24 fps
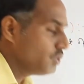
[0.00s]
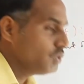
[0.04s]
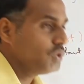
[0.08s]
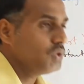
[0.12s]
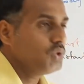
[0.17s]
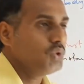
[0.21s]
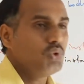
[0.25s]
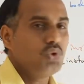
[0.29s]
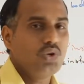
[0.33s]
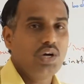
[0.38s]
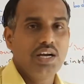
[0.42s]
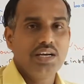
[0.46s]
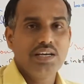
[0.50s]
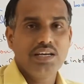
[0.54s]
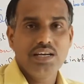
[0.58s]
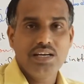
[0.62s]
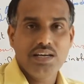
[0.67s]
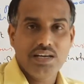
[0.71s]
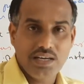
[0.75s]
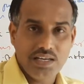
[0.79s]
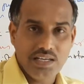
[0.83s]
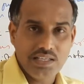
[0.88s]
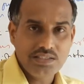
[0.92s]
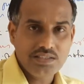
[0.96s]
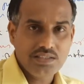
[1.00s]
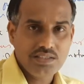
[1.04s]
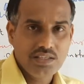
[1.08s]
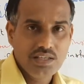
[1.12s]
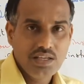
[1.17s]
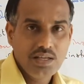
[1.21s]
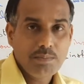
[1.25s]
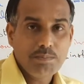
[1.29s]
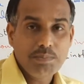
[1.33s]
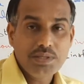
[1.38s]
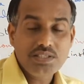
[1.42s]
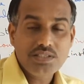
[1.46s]
to 200 runs,
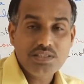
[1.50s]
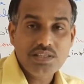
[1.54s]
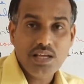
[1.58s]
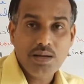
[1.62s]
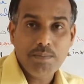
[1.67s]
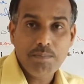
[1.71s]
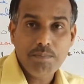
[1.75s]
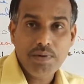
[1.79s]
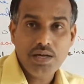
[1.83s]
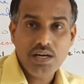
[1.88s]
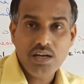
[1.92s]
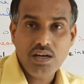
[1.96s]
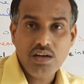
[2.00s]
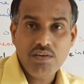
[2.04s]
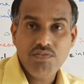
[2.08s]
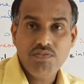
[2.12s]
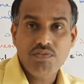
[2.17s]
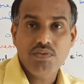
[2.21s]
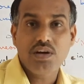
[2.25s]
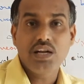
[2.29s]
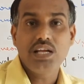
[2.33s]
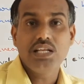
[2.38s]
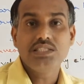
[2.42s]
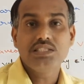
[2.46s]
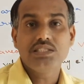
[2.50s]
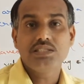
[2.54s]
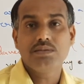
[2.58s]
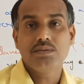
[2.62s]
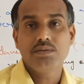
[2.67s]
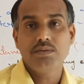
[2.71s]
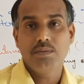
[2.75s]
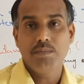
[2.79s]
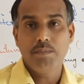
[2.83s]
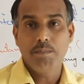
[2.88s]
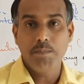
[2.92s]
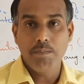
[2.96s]
means number of runs
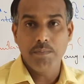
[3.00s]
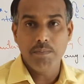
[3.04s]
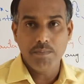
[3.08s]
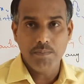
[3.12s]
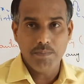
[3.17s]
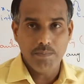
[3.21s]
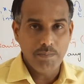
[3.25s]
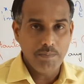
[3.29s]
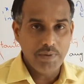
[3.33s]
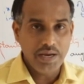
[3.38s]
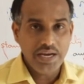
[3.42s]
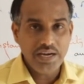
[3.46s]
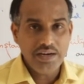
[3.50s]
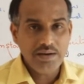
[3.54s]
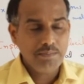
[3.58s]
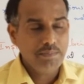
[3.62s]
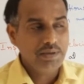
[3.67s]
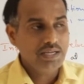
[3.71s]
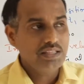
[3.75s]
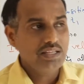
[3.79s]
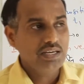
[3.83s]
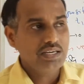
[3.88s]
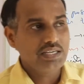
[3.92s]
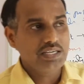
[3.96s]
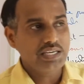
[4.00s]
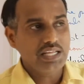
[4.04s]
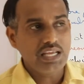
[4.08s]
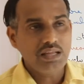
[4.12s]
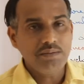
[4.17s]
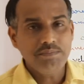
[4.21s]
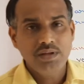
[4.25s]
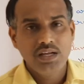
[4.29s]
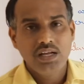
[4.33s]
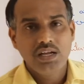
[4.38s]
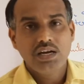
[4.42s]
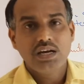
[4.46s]
made by the
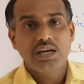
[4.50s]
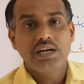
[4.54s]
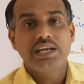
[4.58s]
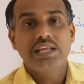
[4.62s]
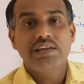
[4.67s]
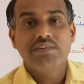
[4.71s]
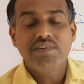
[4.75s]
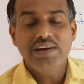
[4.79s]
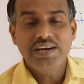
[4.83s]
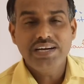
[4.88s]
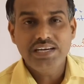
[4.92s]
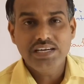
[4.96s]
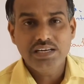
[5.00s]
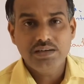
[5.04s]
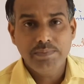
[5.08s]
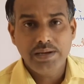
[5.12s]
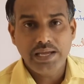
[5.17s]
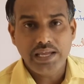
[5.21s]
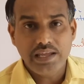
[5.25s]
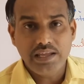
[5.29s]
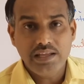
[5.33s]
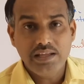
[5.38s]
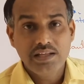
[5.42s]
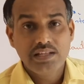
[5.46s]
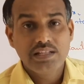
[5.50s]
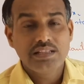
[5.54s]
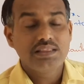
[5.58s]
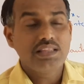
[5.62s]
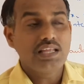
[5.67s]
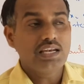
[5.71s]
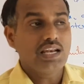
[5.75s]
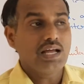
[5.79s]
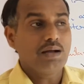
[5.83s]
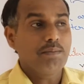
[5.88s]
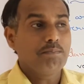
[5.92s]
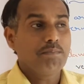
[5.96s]
team divided by the
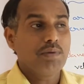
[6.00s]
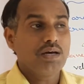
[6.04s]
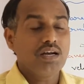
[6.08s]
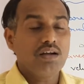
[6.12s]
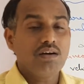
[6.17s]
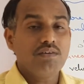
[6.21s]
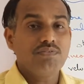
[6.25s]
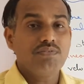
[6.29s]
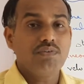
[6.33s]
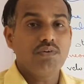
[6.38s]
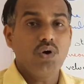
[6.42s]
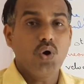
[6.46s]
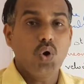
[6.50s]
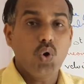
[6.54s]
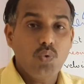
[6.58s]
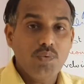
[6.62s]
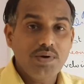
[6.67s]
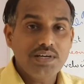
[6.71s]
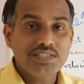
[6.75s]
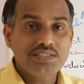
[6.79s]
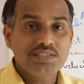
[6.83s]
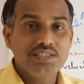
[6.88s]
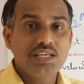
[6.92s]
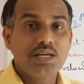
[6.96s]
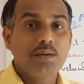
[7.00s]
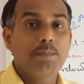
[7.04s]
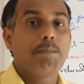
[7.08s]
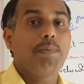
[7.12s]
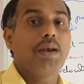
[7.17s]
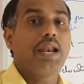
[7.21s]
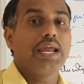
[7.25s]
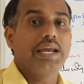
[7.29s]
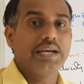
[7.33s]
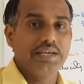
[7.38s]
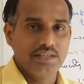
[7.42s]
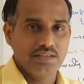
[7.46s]
number of overs that
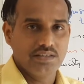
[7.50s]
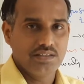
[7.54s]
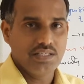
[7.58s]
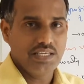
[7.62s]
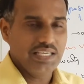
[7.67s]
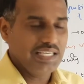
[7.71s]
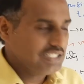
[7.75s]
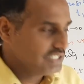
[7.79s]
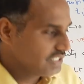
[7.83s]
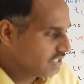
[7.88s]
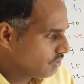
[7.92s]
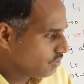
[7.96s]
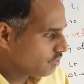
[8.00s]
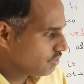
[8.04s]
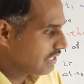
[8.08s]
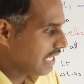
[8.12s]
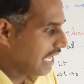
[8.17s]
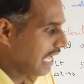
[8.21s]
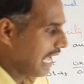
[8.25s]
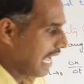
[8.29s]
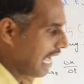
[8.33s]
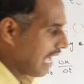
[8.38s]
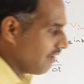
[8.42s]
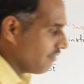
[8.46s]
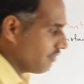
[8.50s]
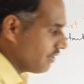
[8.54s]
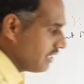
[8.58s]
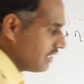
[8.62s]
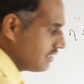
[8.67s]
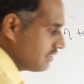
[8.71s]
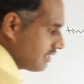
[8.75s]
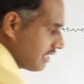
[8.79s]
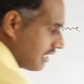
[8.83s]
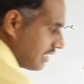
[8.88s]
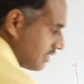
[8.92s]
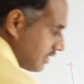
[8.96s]
played is gives the
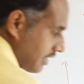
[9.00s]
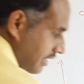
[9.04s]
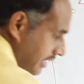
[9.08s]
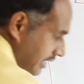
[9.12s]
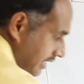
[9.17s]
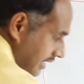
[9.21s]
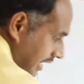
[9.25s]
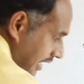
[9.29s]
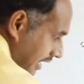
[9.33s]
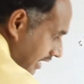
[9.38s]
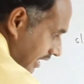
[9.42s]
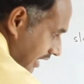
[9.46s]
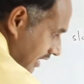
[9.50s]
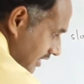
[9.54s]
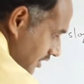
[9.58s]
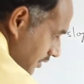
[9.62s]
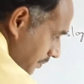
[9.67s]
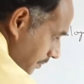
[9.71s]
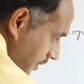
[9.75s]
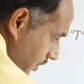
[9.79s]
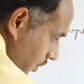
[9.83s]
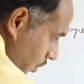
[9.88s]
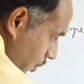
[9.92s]
average run rate or runs per